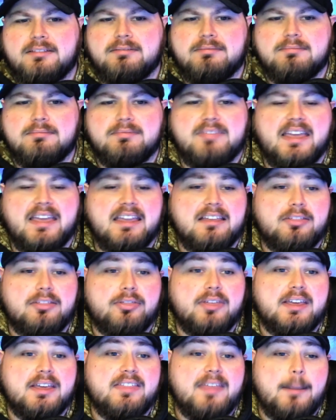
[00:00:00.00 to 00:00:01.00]
They
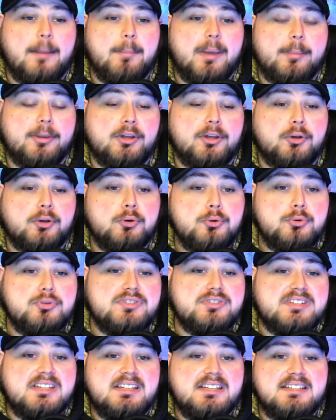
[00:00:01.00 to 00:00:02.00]
think that maybe
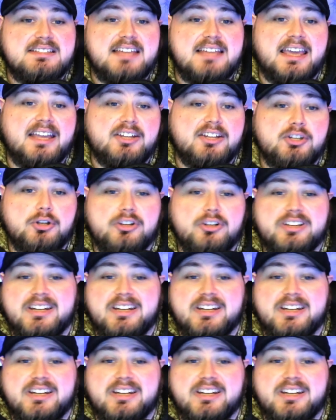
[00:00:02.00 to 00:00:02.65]
Kuzie, Daniel,